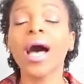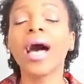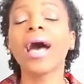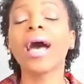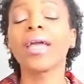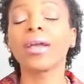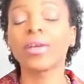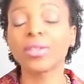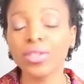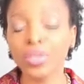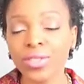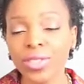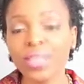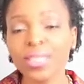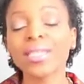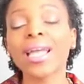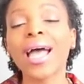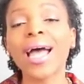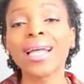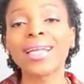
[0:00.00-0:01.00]
I
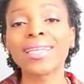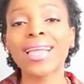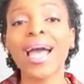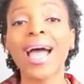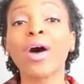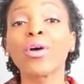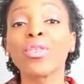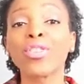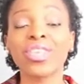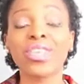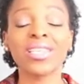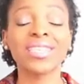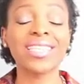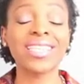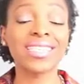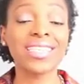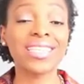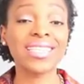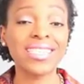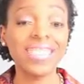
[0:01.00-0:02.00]
understand how this
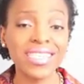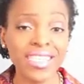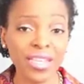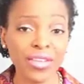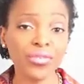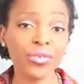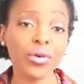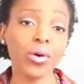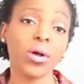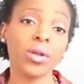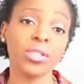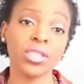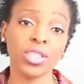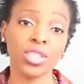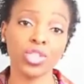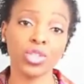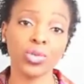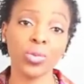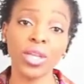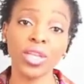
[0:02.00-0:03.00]
is a difficult
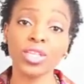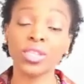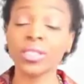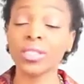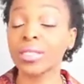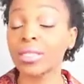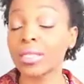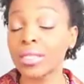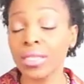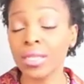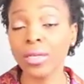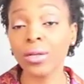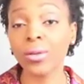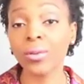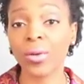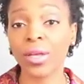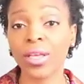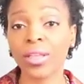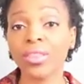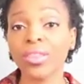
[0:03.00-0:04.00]
situation to deal
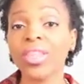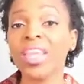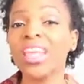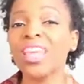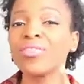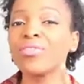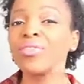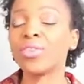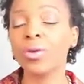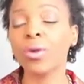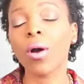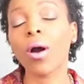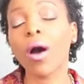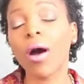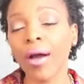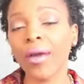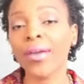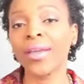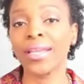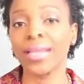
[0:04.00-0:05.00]
with if you
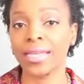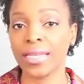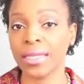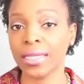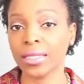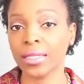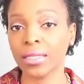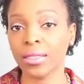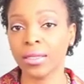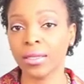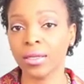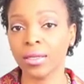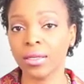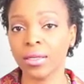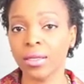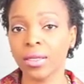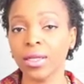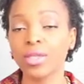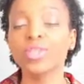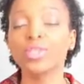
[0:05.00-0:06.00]
are in it.
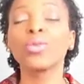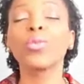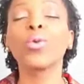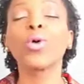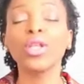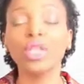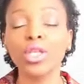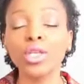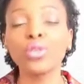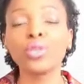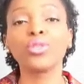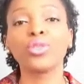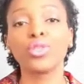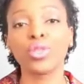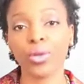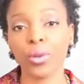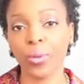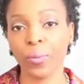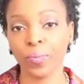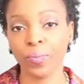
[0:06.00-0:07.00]
So what do you
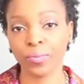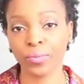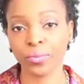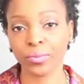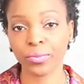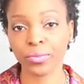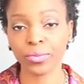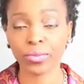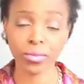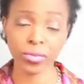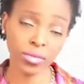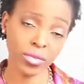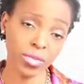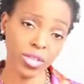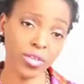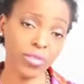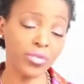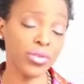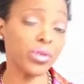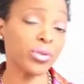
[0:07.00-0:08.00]
do?
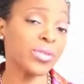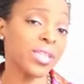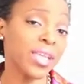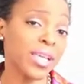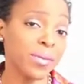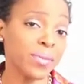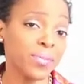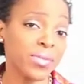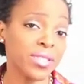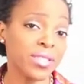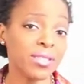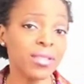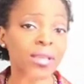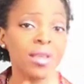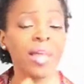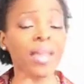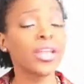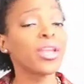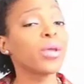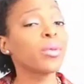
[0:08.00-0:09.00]
A few tips,
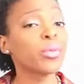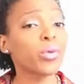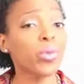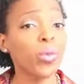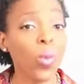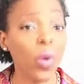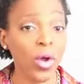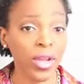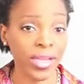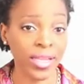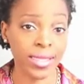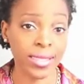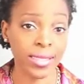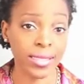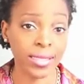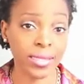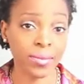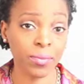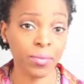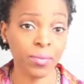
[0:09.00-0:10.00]
and number one
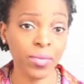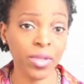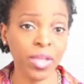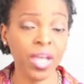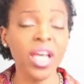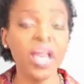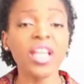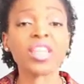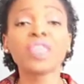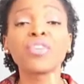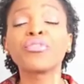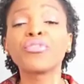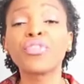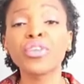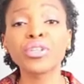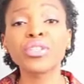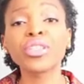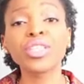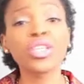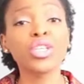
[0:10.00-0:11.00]
is, the
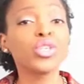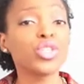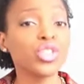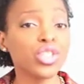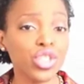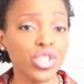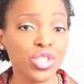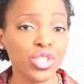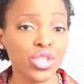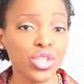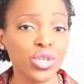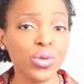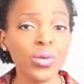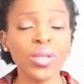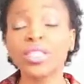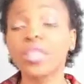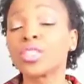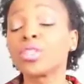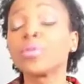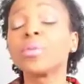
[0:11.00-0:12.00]
first thing you should do
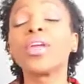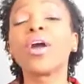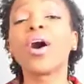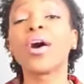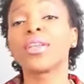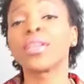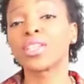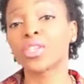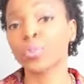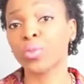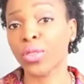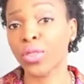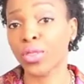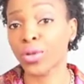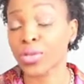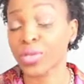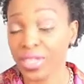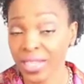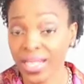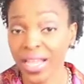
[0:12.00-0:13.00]
is to be honest with
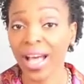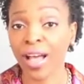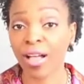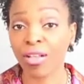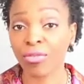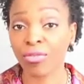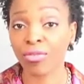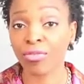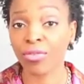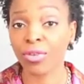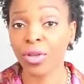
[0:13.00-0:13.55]
yourself.